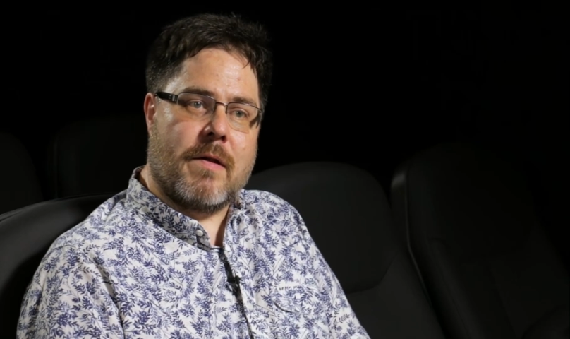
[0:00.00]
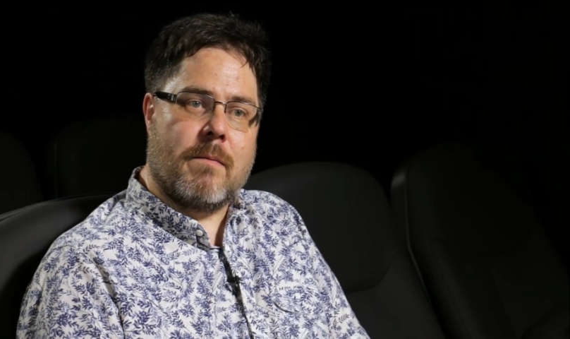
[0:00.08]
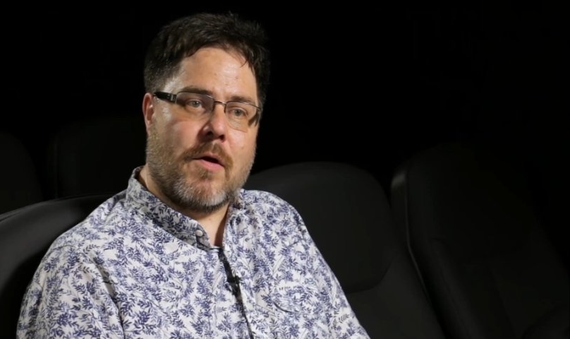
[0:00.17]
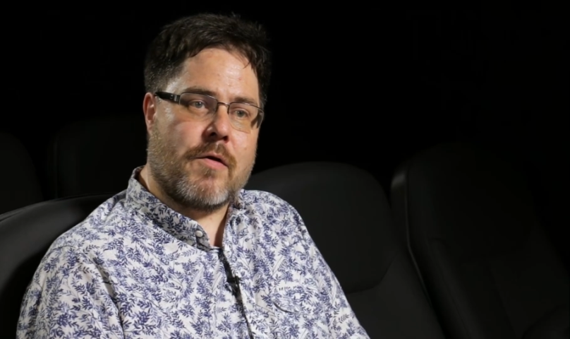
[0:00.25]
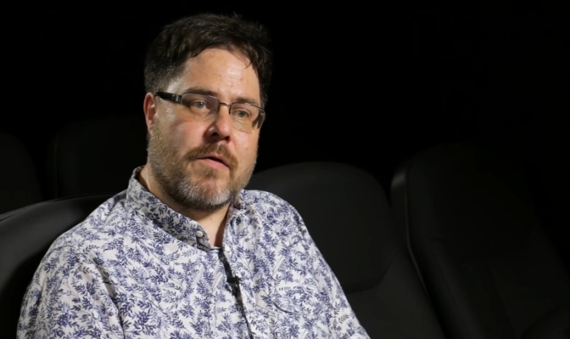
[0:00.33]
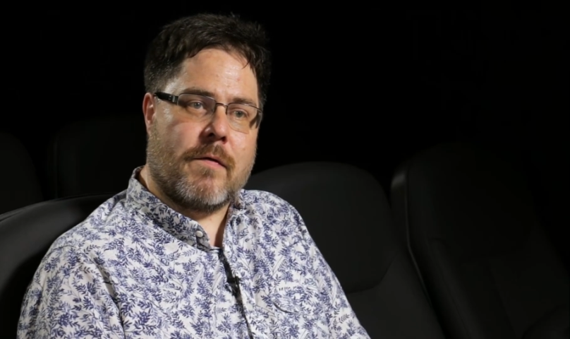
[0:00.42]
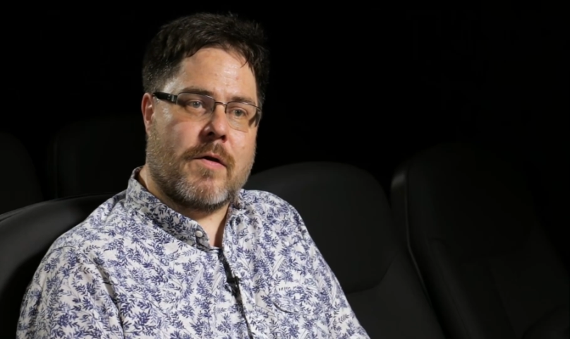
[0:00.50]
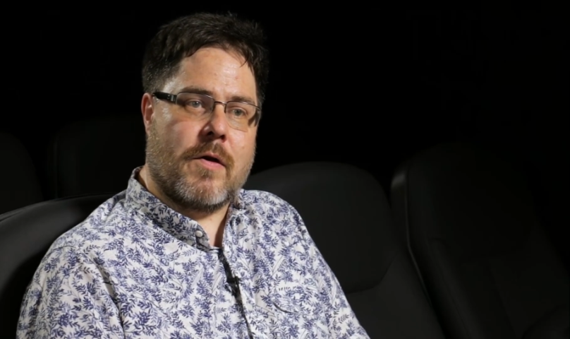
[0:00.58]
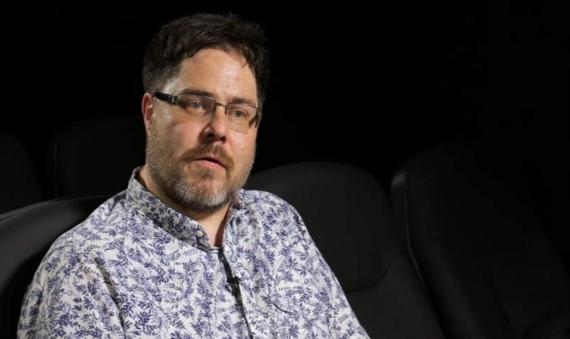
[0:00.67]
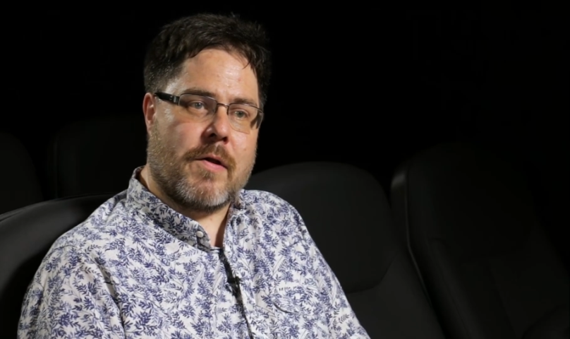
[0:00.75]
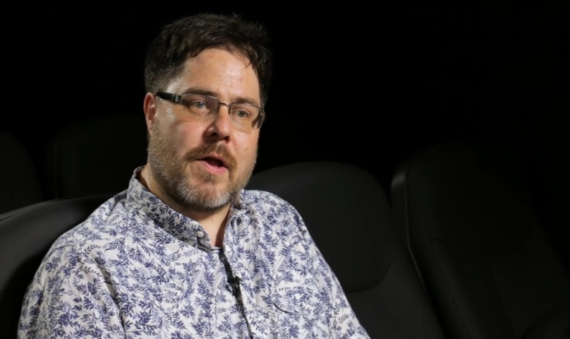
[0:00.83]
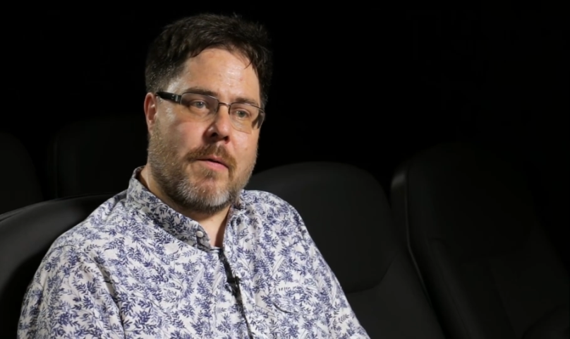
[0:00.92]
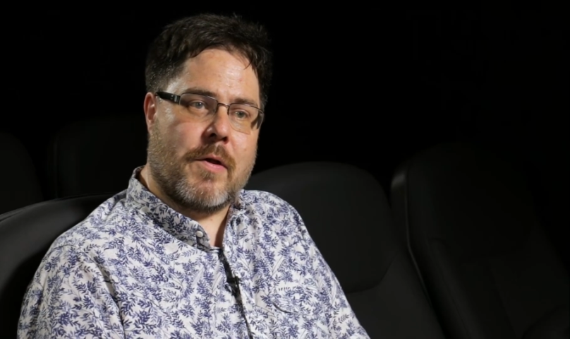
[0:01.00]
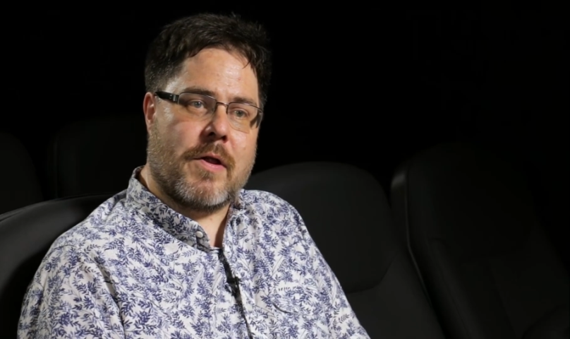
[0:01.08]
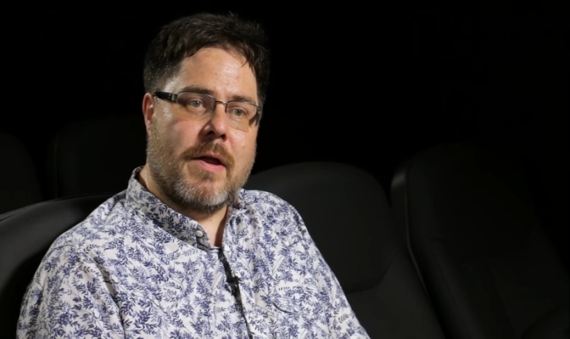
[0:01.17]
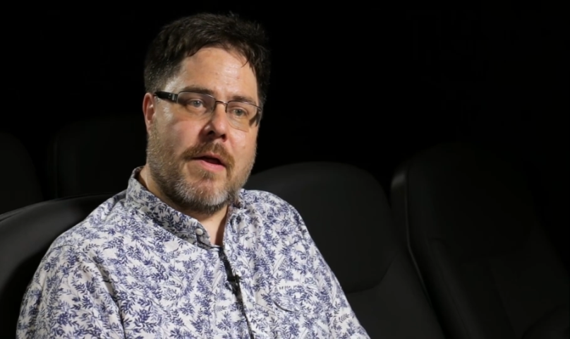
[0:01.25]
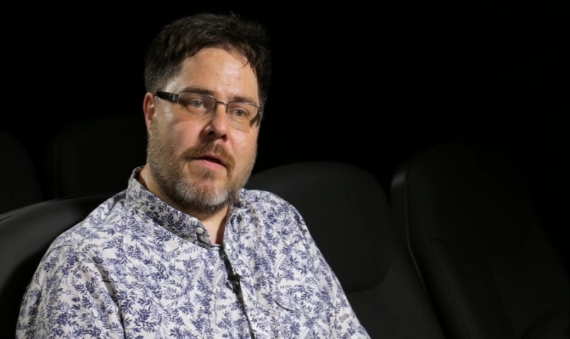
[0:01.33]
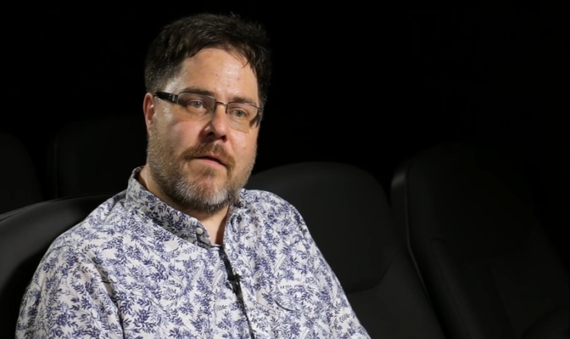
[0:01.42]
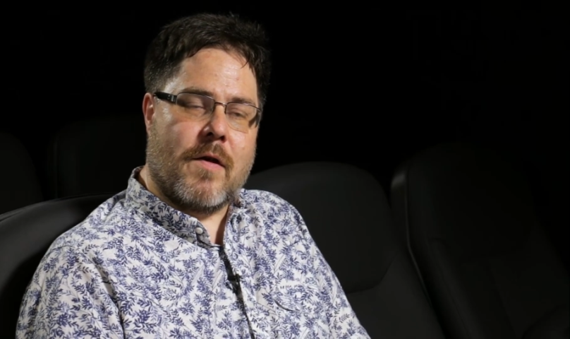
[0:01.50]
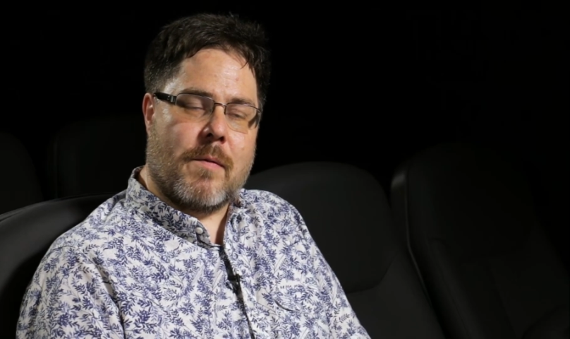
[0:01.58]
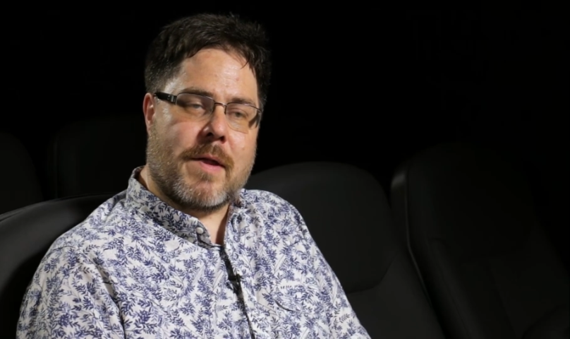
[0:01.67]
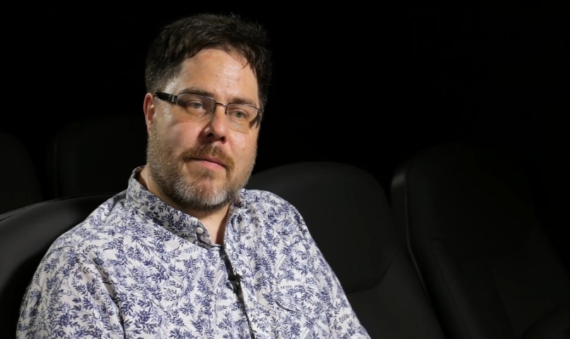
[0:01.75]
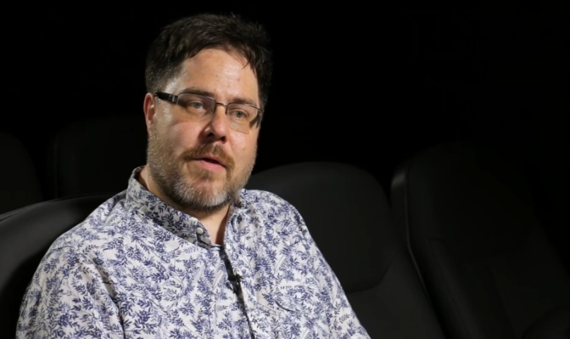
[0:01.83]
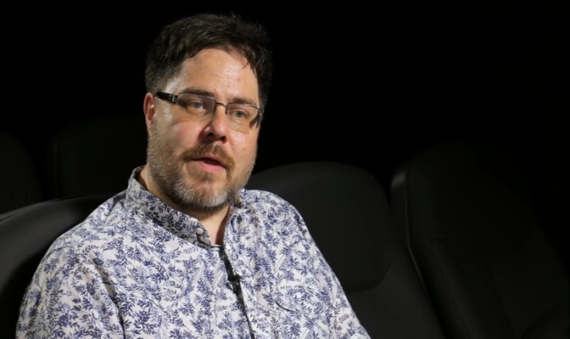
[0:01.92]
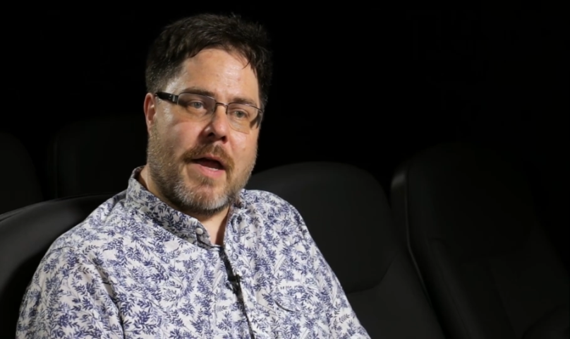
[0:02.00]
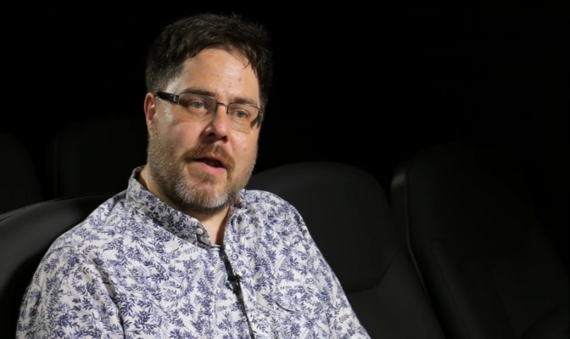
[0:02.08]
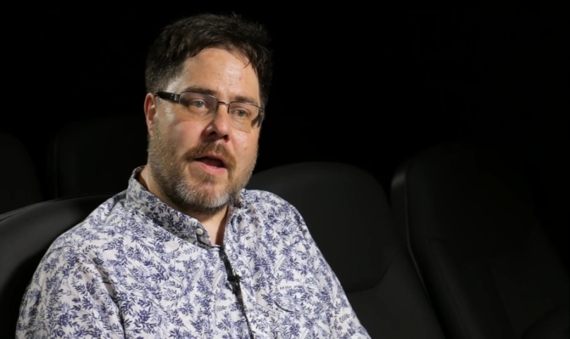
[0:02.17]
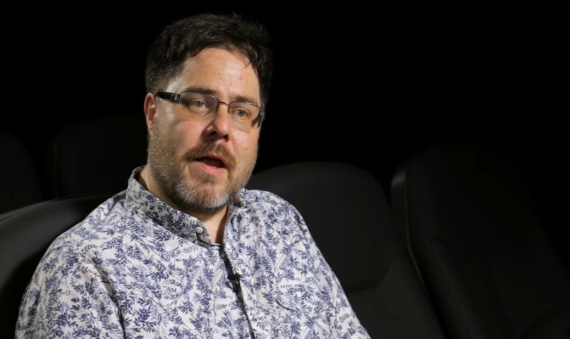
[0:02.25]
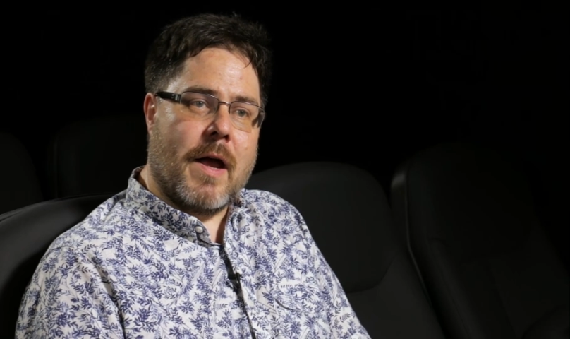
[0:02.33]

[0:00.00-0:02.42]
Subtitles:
most of Kurosawa's films up to then,